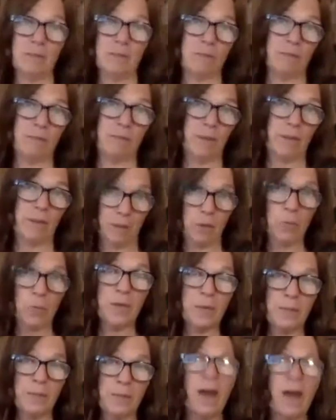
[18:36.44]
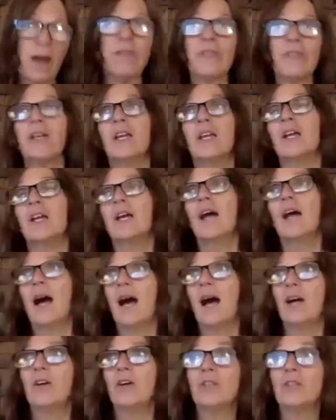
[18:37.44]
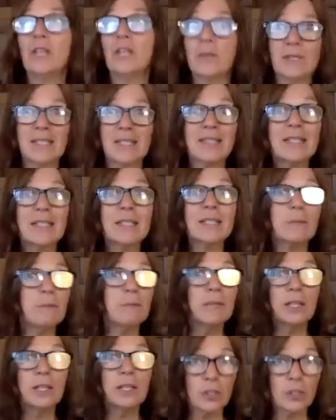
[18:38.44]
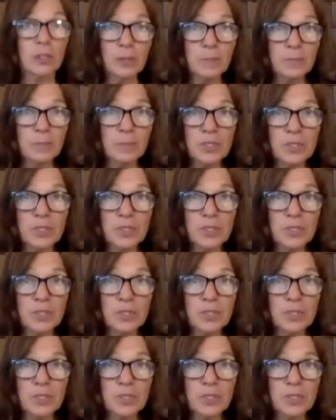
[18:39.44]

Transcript: my homeopath. Her name is Linda Miller.